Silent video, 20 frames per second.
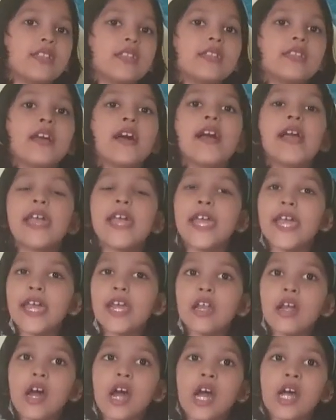The
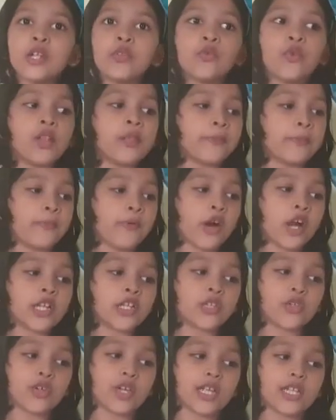arrow head will
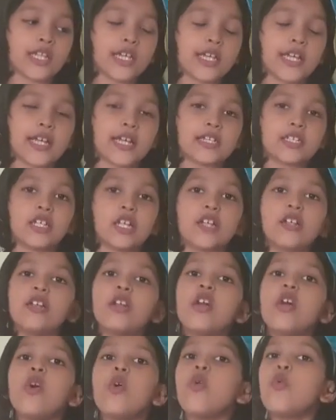point to the direction
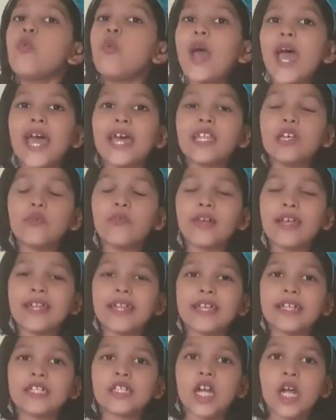where the
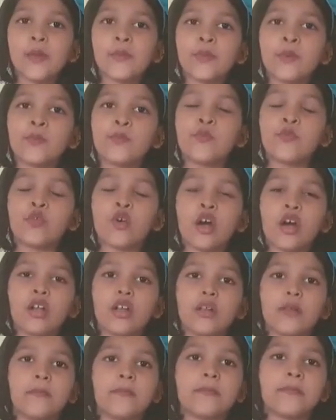wind is coming
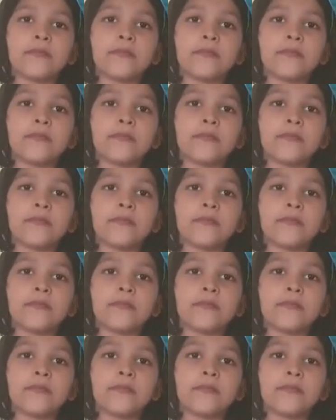from.